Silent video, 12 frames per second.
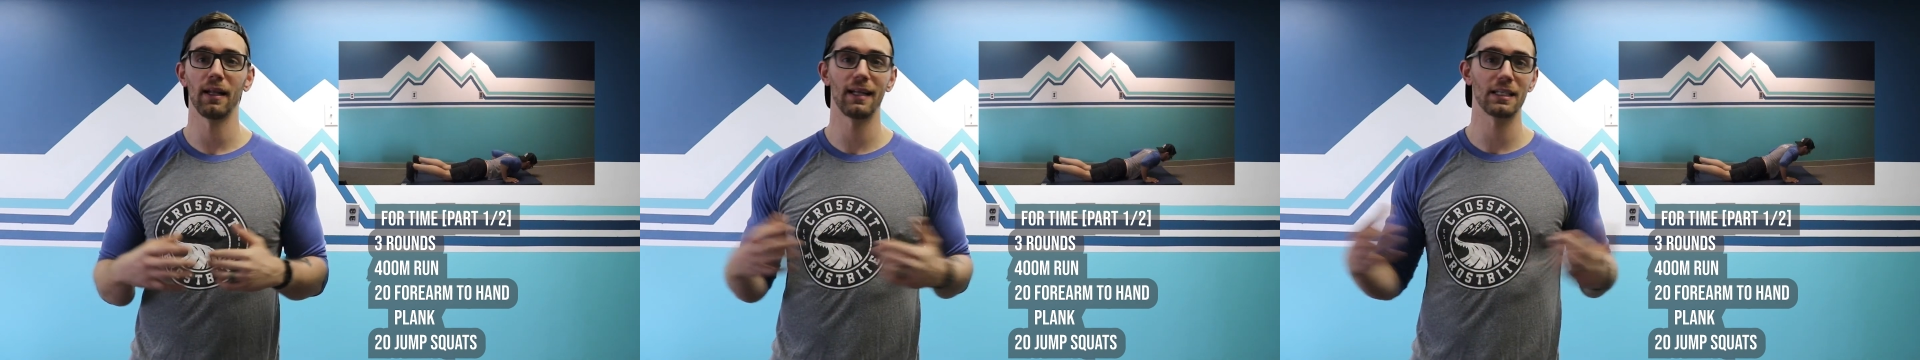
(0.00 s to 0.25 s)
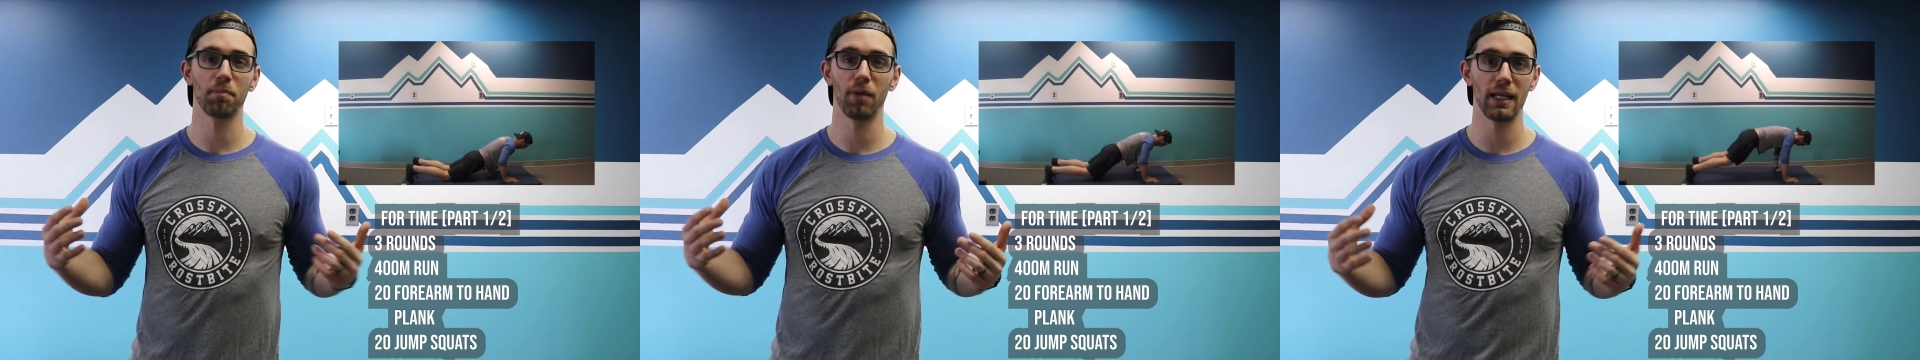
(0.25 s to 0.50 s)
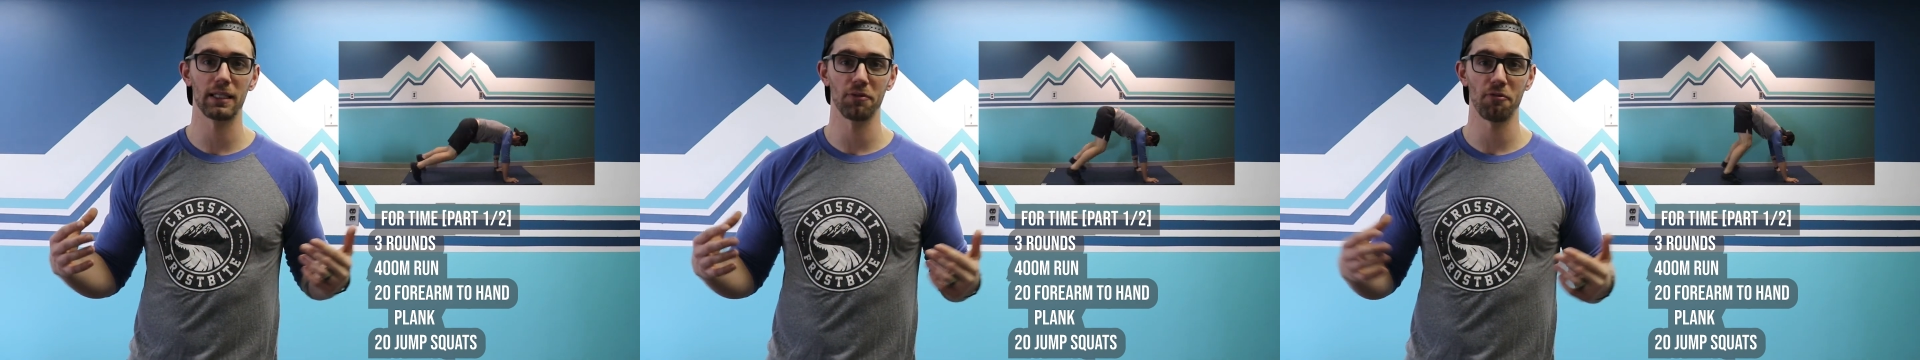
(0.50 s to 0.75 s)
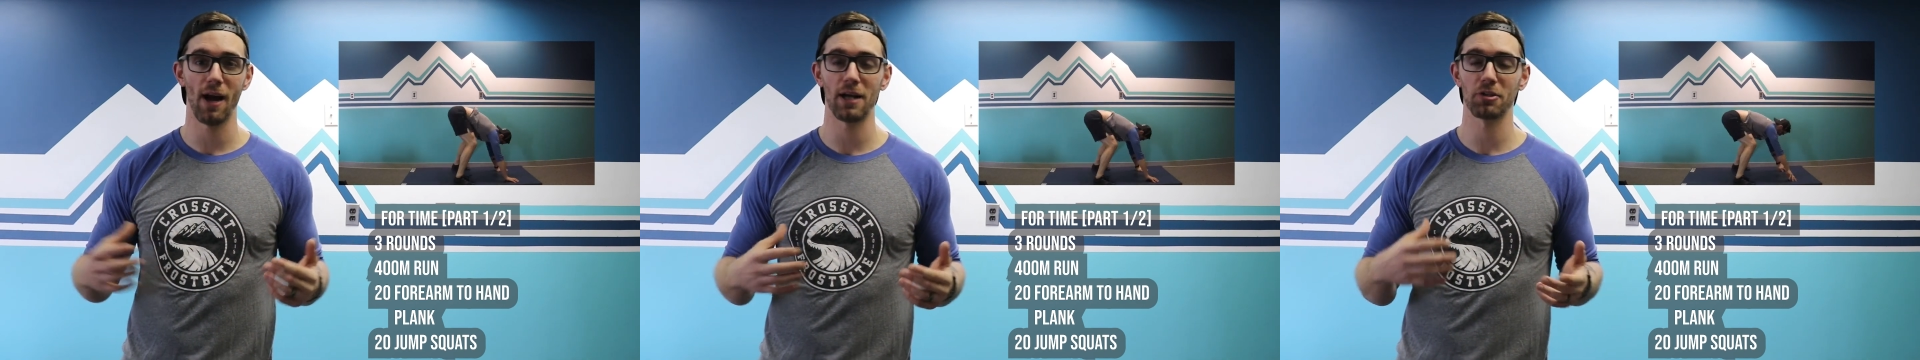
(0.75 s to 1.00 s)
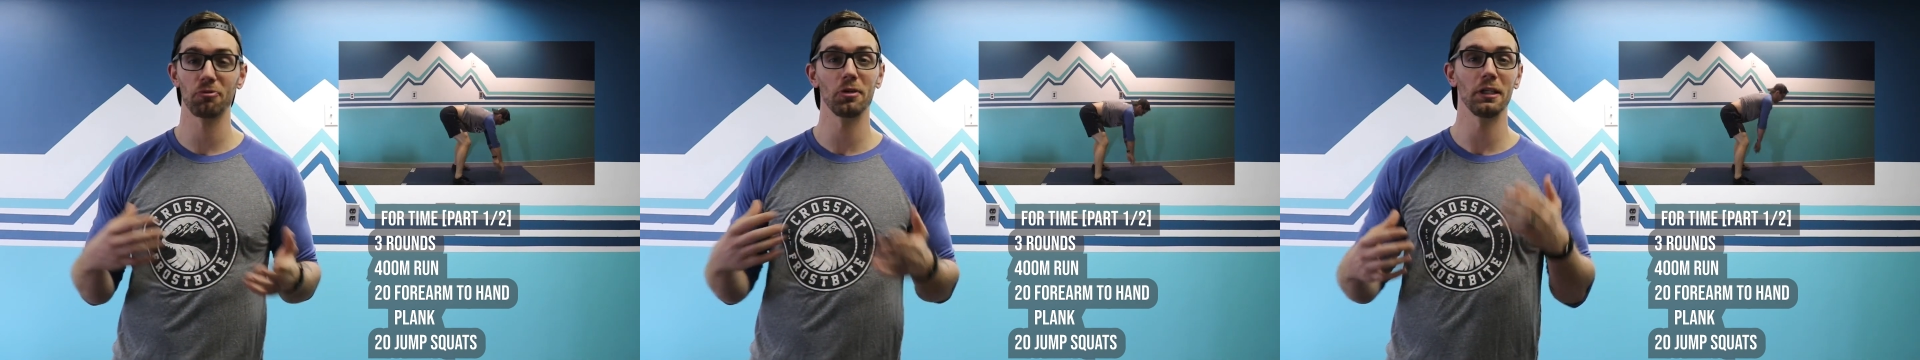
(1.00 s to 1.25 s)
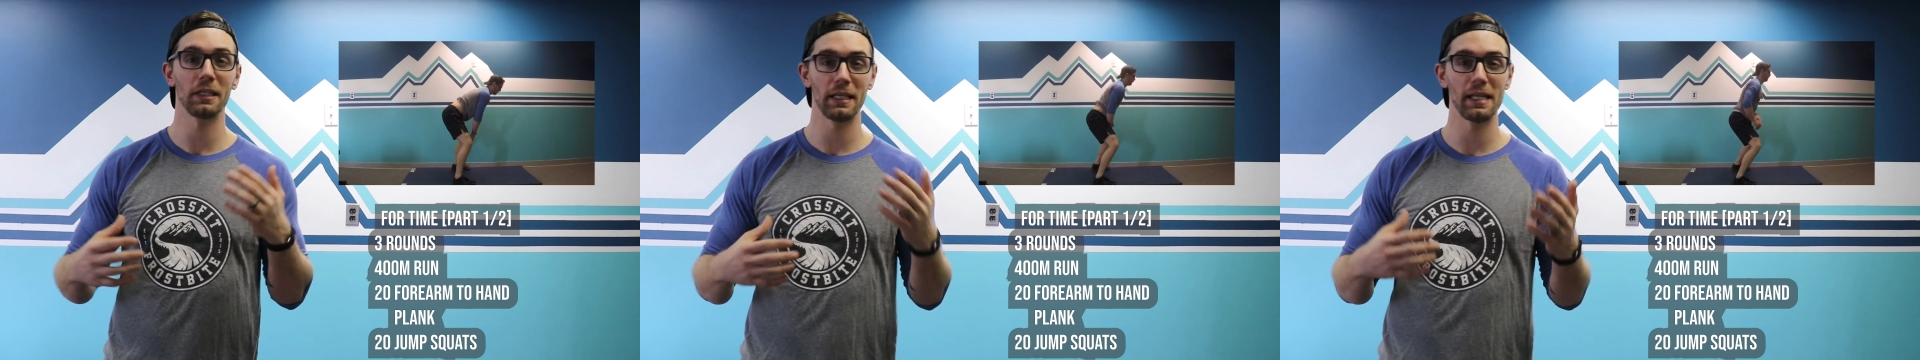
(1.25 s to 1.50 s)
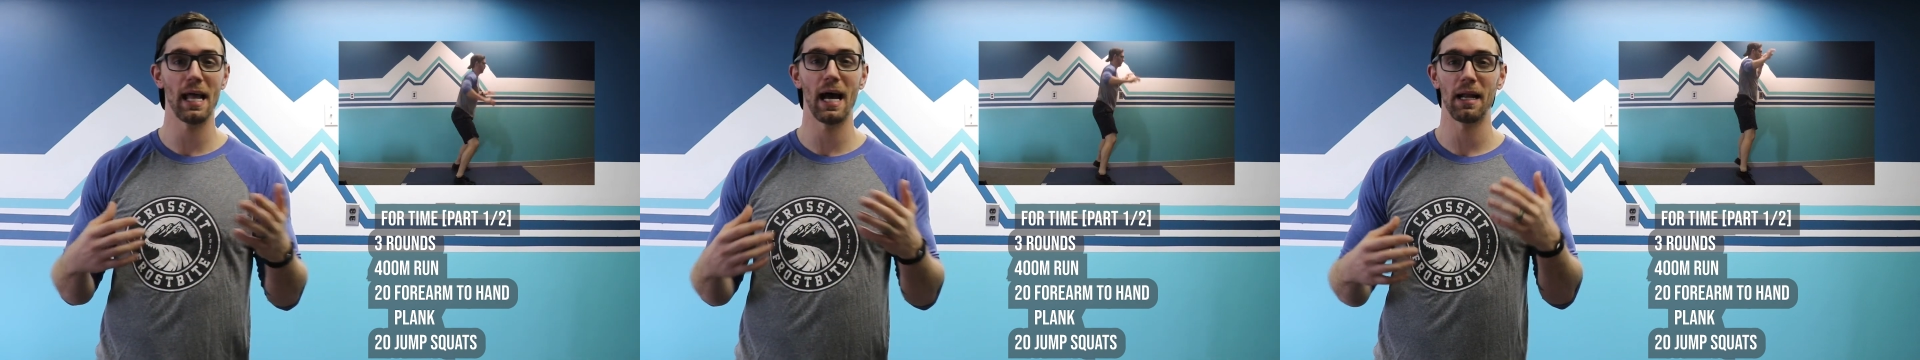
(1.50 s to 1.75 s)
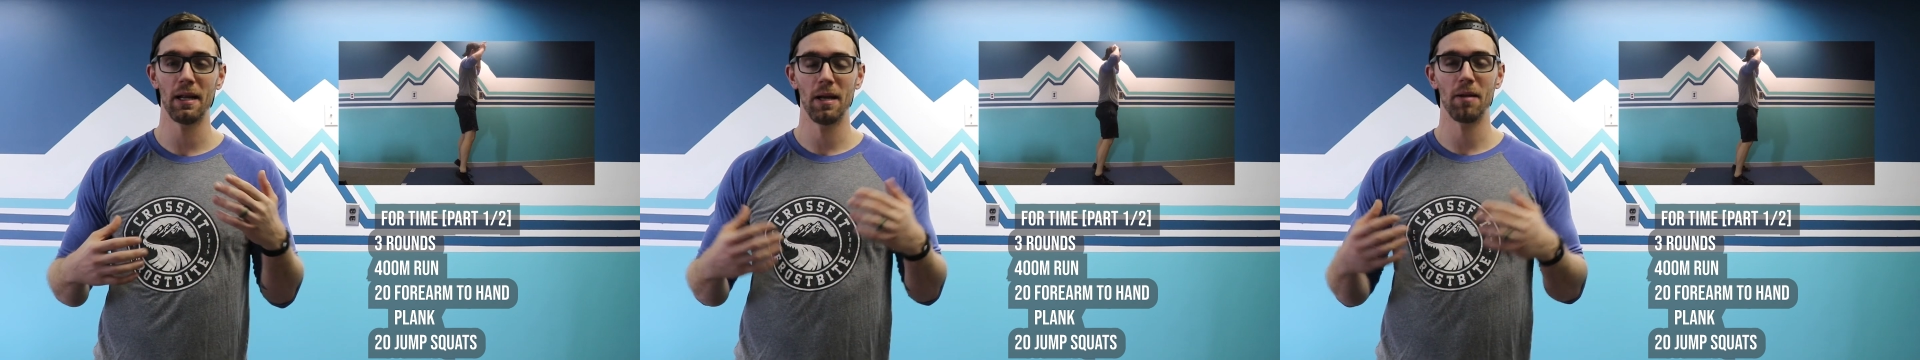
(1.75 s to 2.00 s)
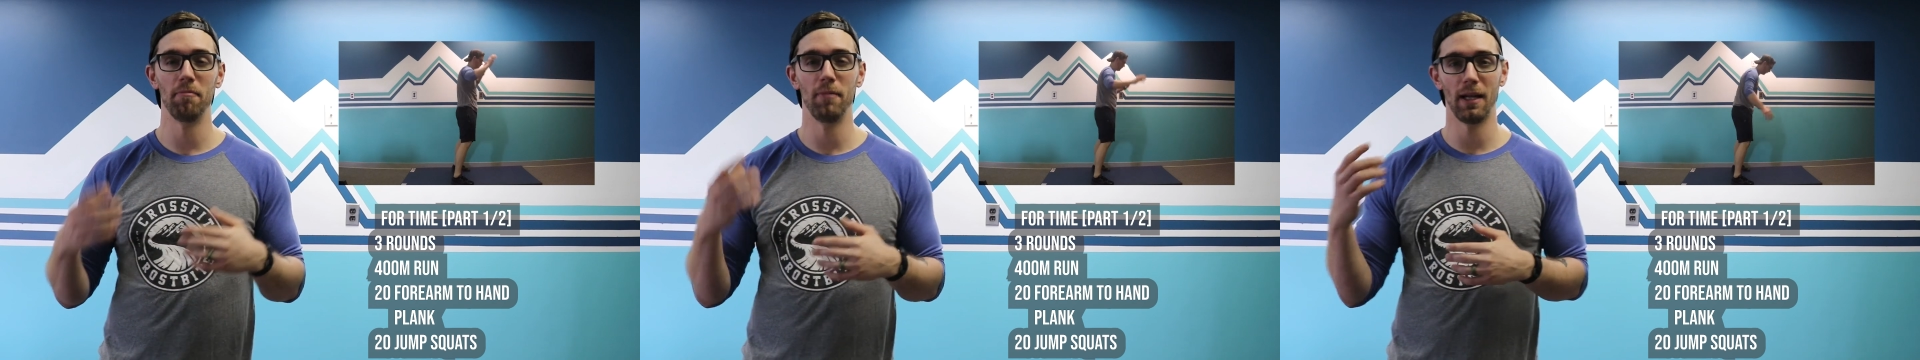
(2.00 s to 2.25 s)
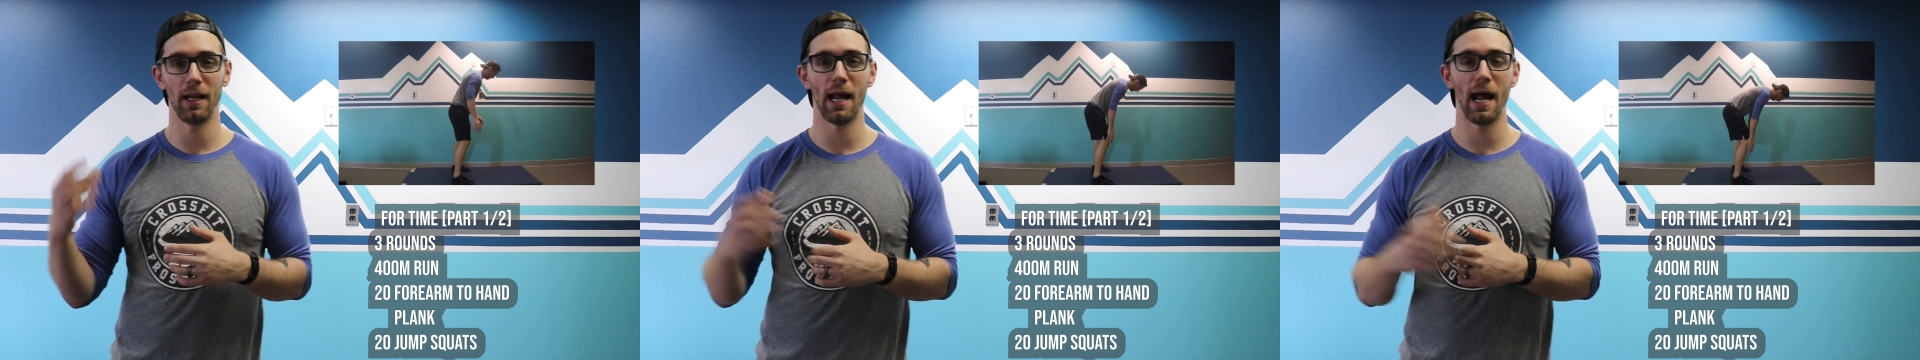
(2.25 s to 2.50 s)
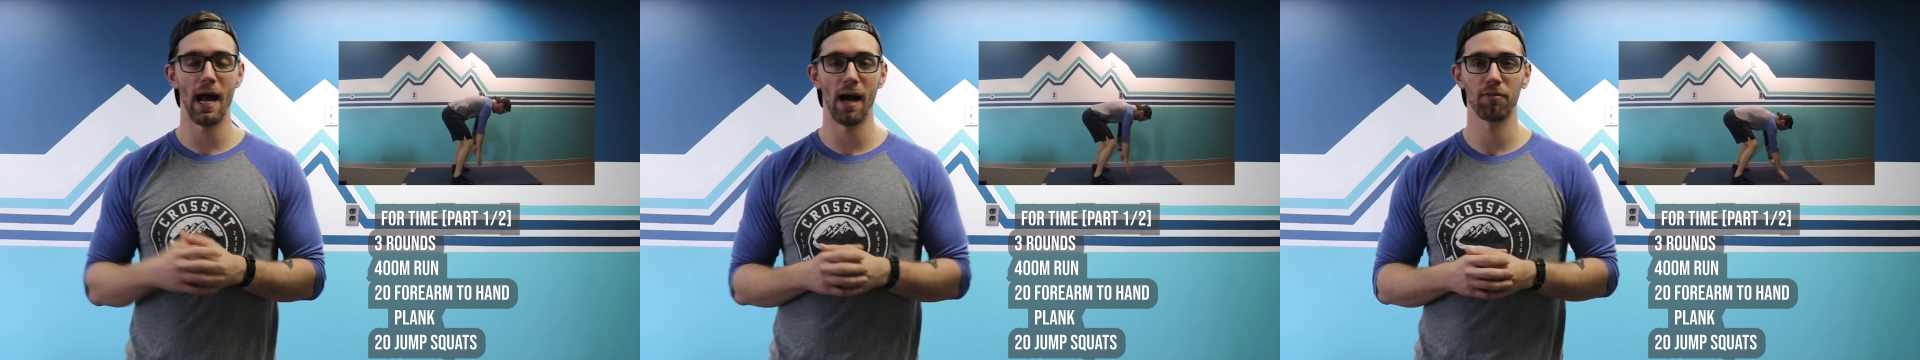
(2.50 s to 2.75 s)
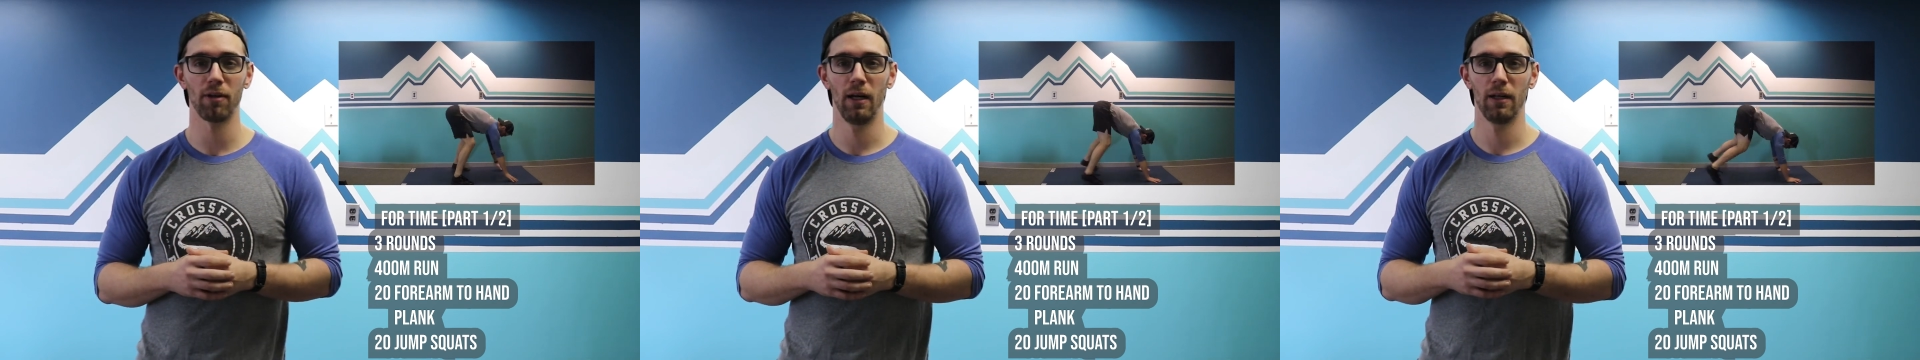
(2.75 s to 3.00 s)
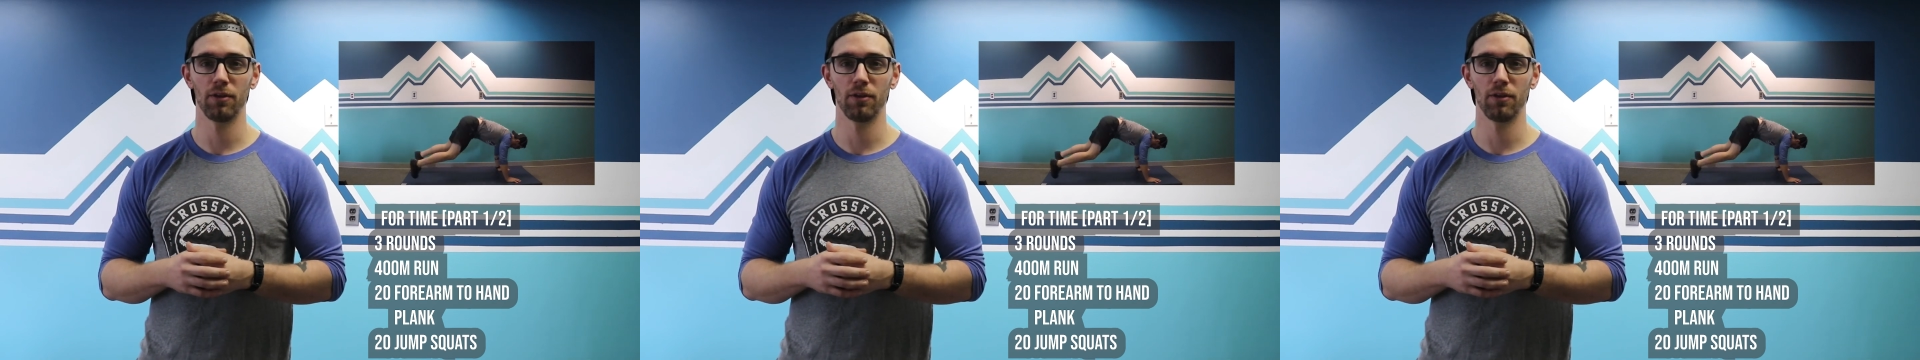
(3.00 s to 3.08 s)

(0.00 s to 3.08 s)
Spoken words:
That's blazing fast. So really in that minute and a half